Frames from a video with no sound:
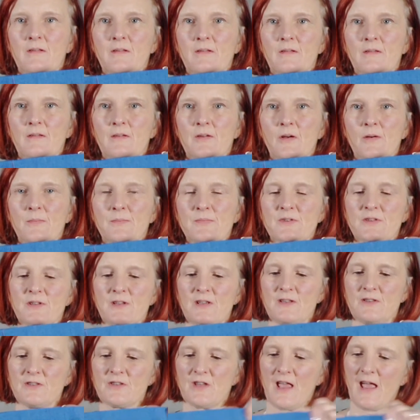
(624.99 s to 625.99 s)
top
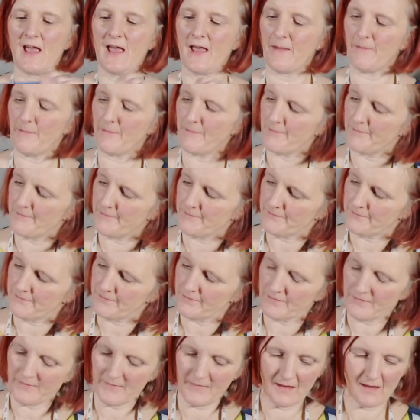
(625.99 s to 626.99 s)
stitched hem.
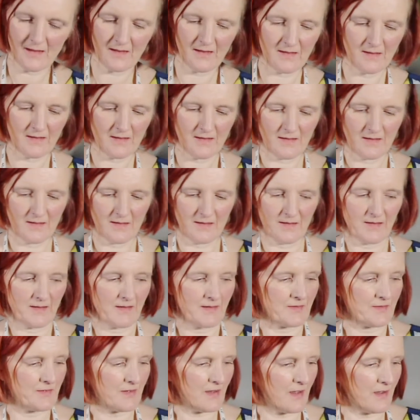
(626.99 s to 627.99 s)

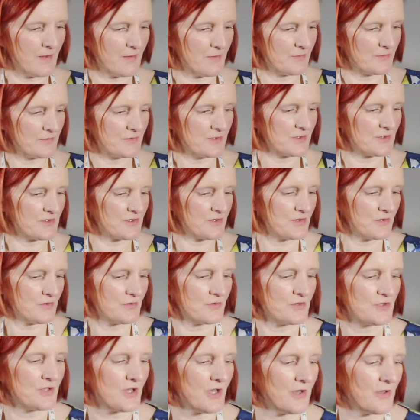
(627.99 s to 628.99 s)
So just to
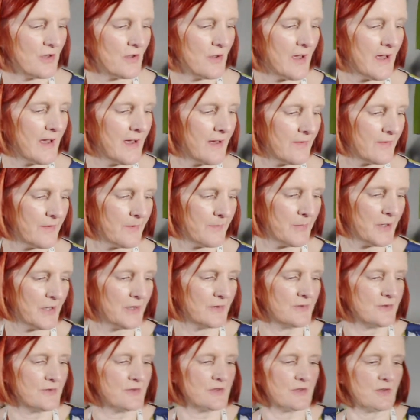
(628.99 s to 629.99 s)
show you how the
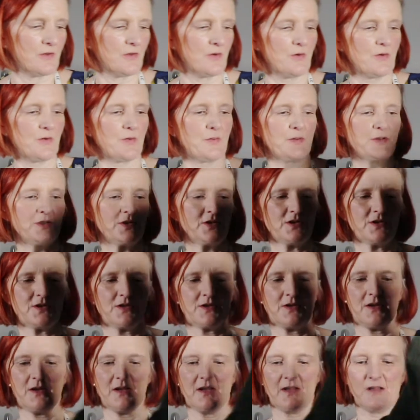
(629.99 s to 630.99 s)
buttons look, which is
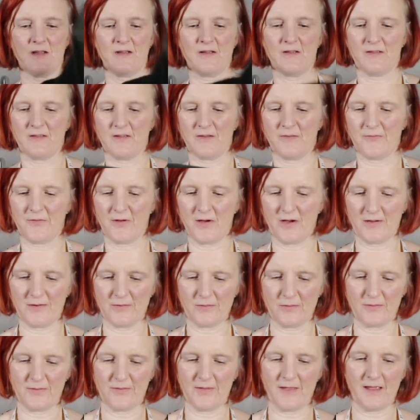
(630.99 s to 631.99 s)
the
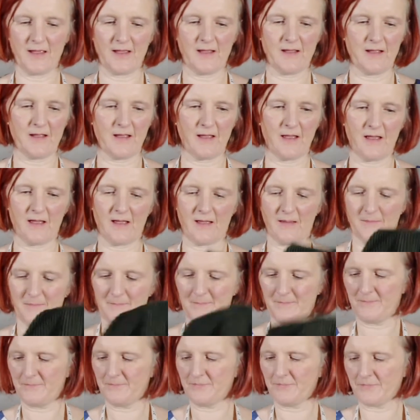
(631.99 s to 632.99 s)
final thing, I
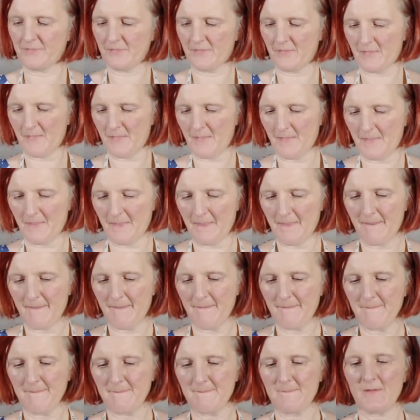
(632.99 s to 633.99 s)

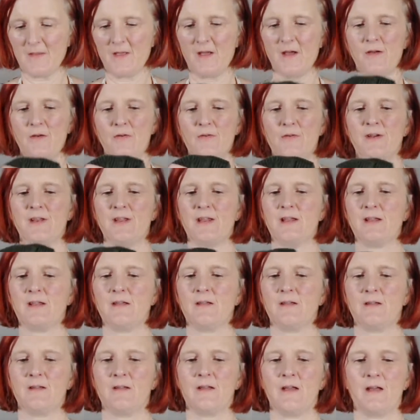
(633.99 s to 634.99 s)
already
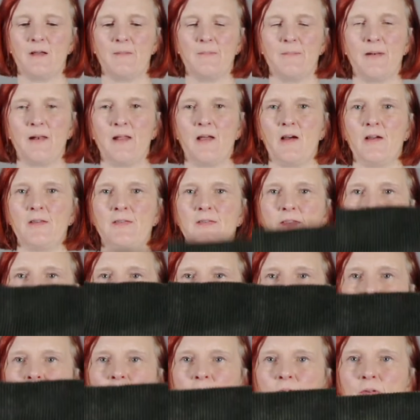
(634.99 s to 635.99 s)
applied them
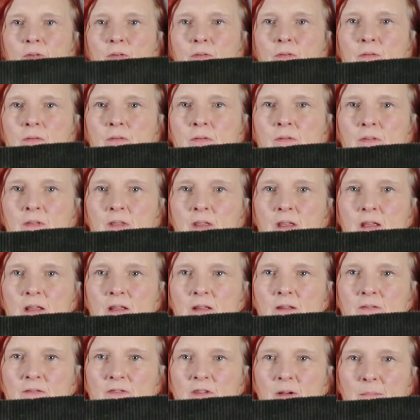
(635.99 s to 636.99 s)
to
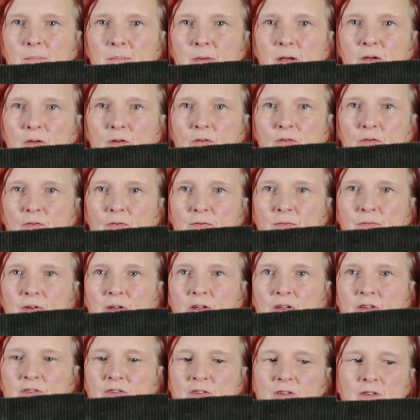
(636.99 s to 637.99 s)
the jumbo cord
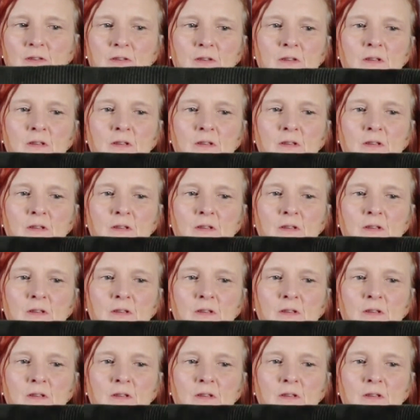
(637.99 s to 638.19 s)
version,